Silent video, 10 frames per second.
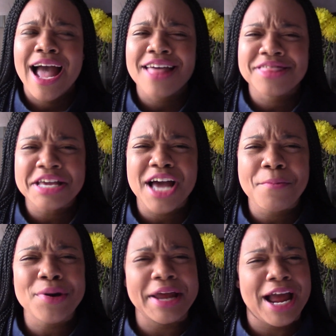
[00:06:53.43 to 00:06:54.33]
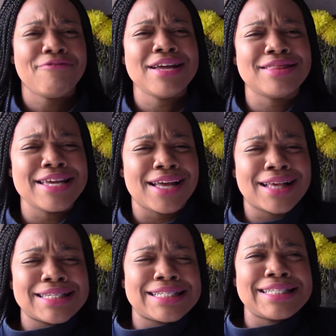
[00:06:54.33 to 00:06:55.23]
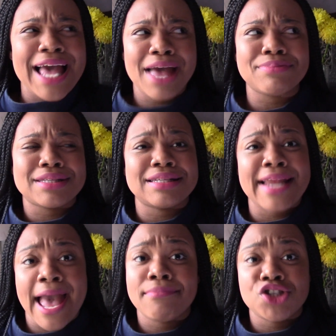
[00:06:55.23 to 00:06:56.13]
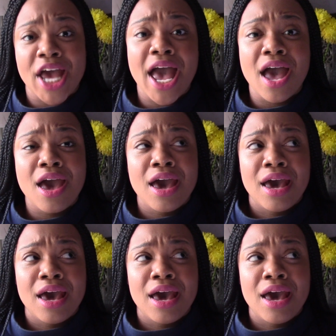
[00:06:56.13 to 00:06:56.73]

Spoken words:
I think I'm on everything except Snapchat.